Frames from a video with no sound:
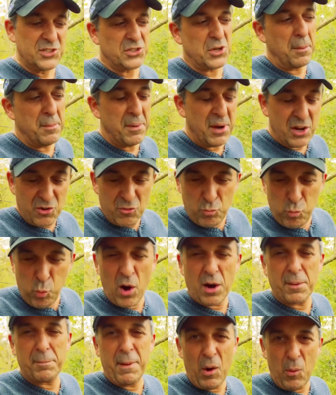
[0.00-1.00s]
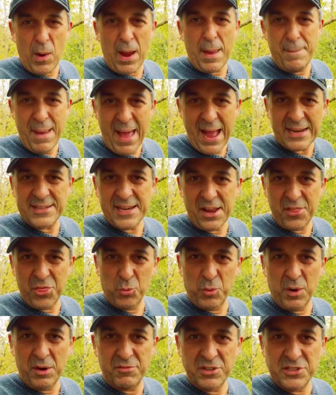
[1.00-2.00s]
So I'm going to work my way back down
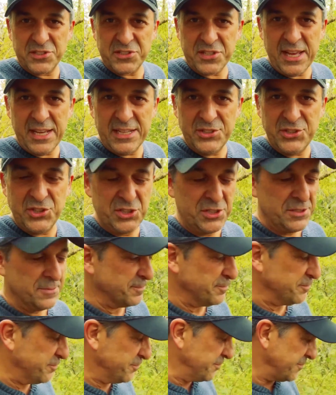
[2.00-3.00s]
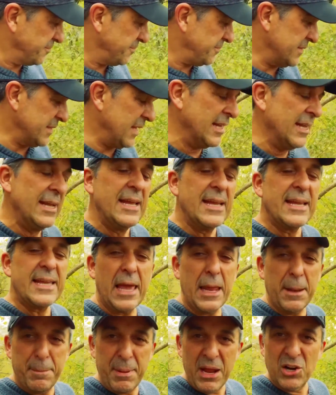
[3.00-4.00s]
the river's edge,
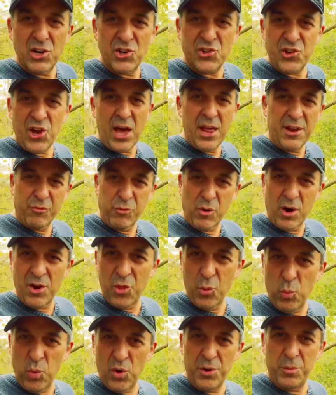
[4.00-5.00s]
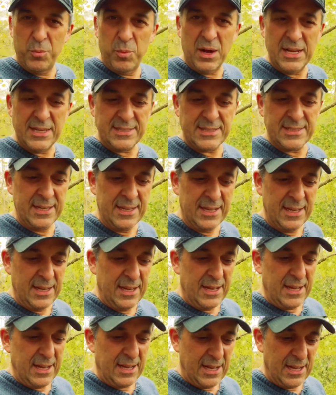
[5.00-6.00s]
get a better shot of where the wood was,
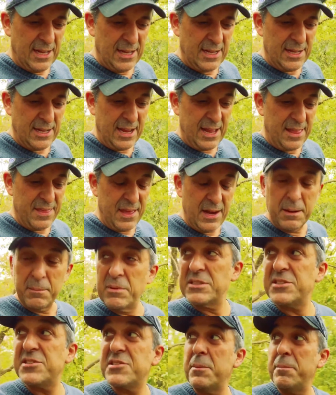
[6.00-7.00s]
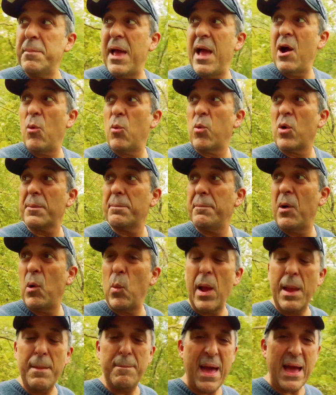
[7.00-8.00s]
and then I'm going to somehow work my
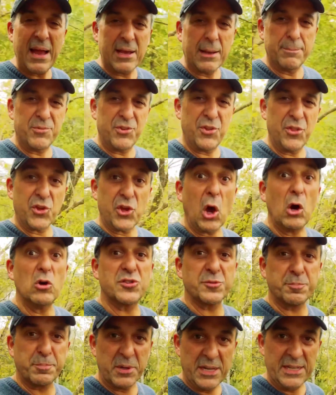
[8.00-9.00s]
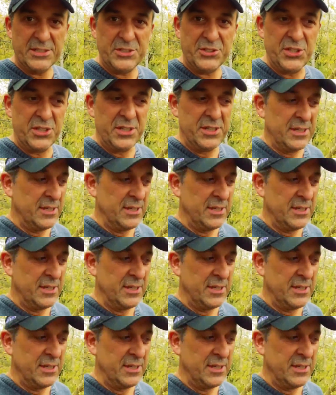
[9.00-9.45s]
way back up to the ghost bridge.